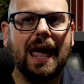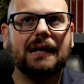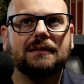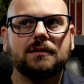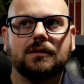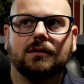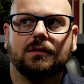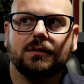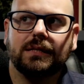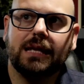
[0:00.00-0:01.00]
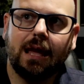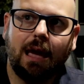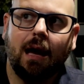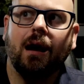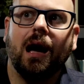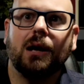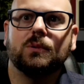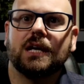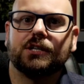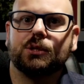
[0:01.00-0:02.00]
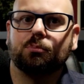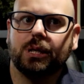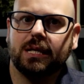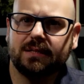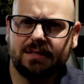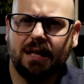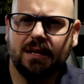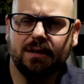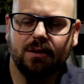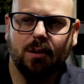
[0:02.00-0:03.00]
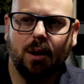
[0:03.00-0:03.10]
And yeah, I was actually pretty excited